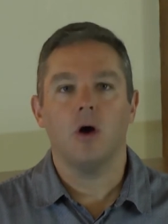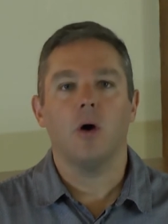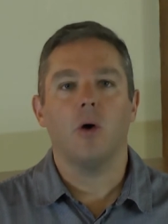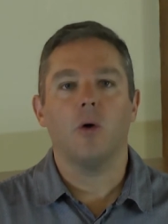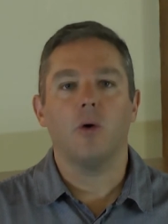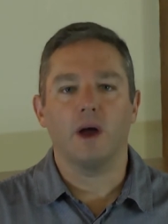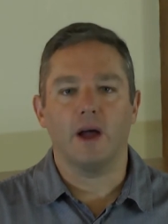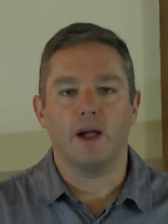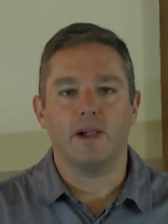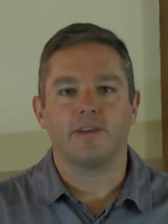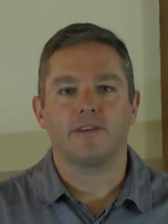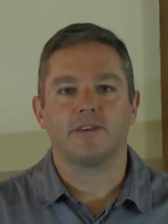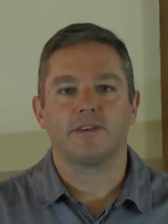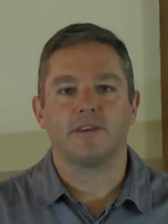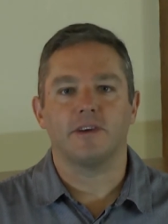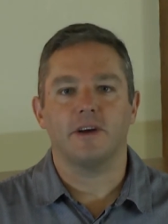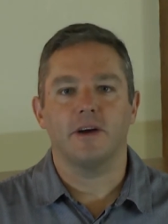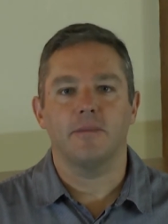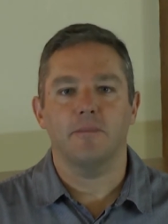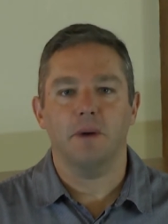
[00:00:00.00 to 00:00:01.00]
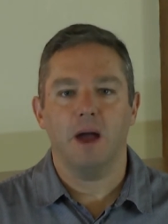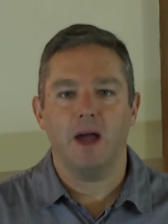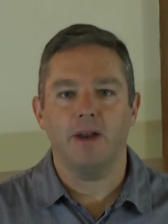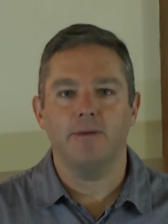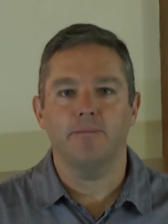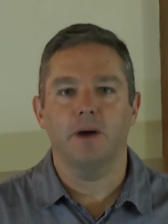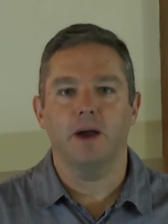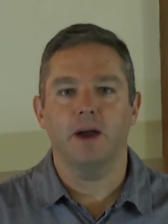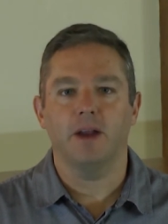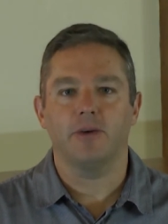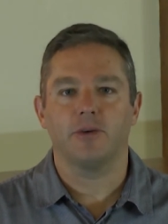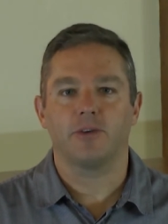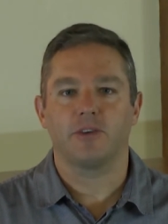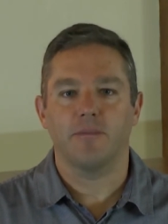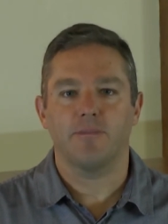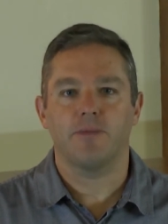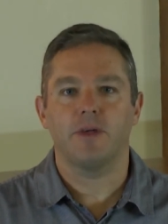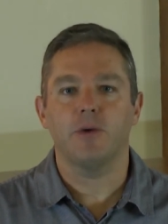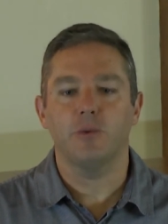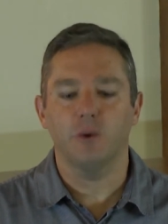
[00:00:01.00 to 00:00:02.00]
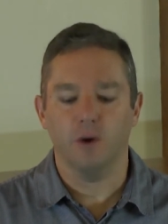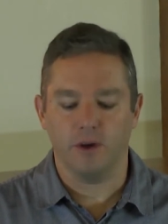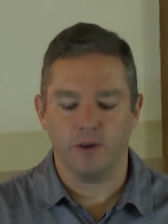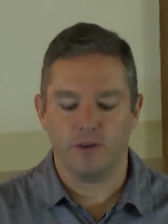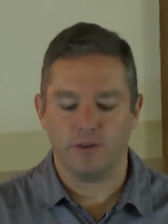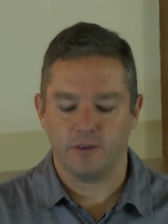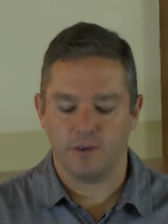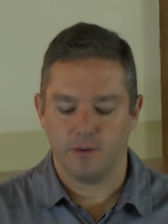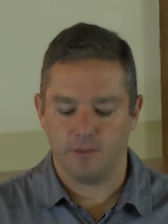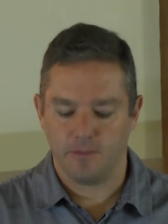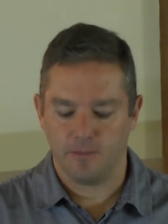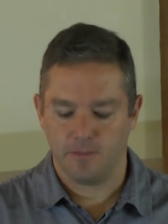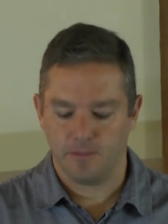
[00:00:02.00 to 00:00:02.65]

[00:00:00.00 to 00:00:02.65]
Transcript: or else a madman or something worse.